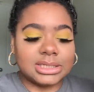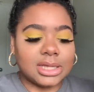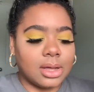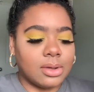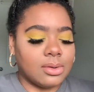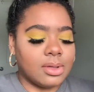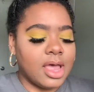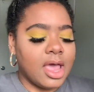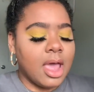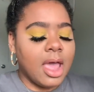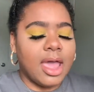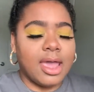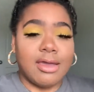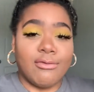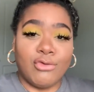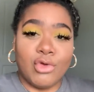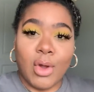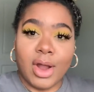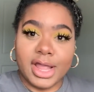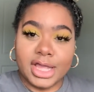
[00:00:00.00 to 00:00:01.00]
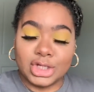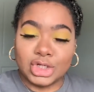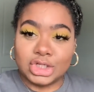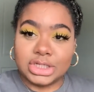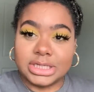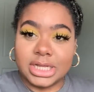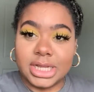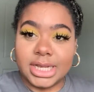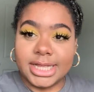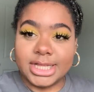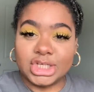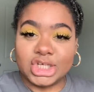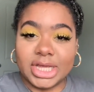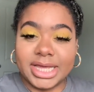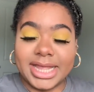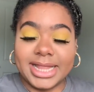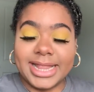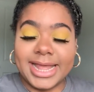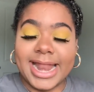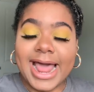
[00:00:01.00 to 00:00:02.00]
So if you are interested in
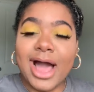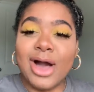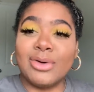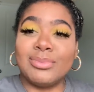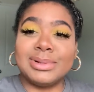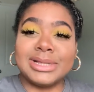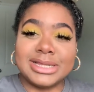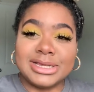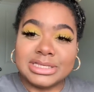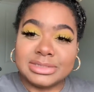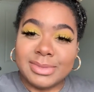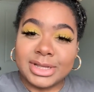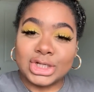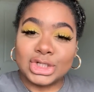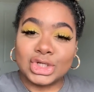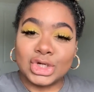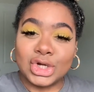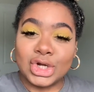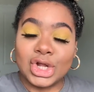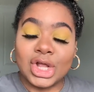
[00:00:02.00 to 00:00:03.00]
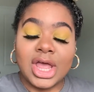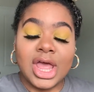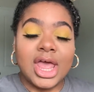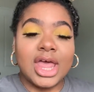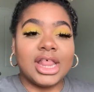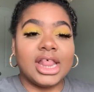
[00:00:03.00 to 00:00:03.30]
checking that out, please make sure